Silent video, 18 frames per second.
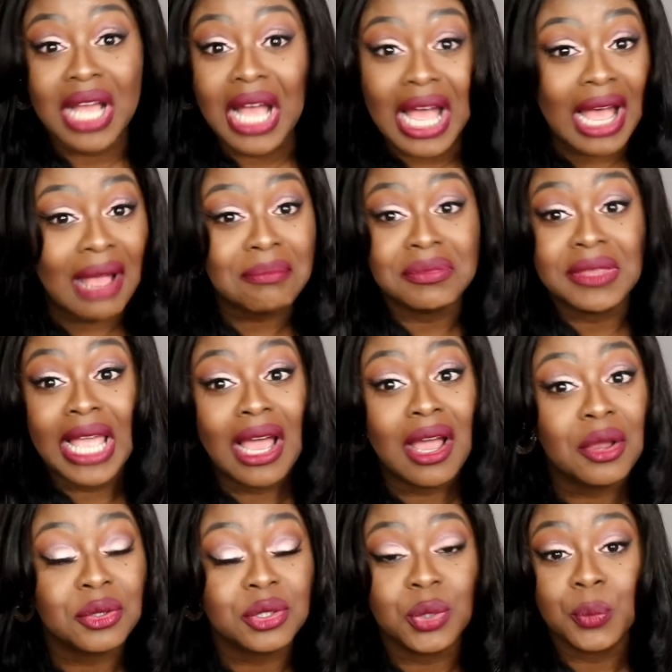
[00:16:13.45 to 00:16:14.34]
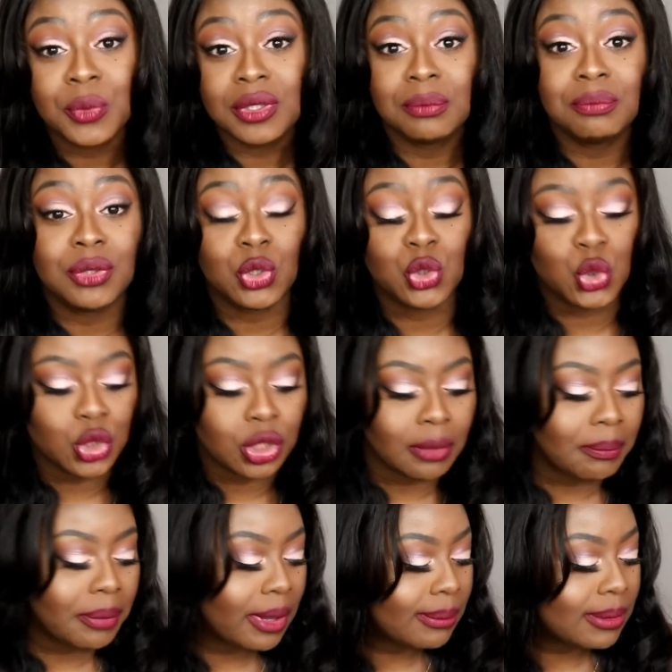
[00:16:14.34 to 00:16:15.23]
I'm down, you want to be a
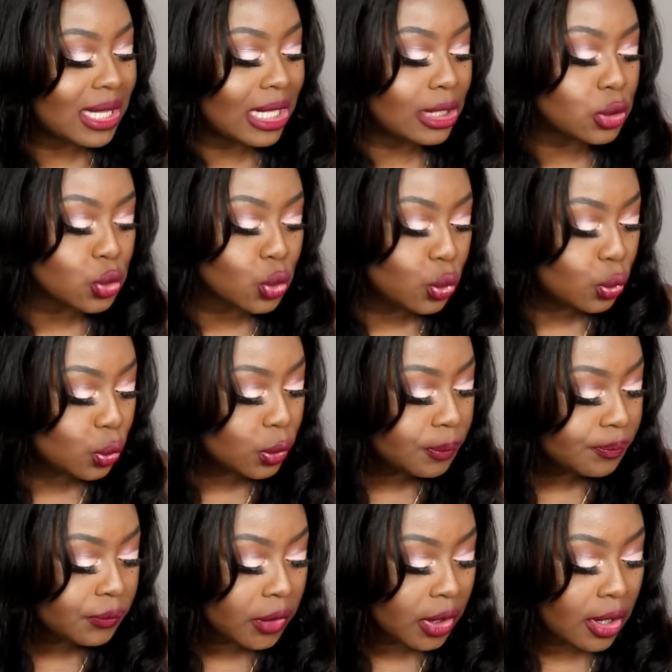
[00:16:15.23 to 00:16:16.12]
sugar baby, that's cool.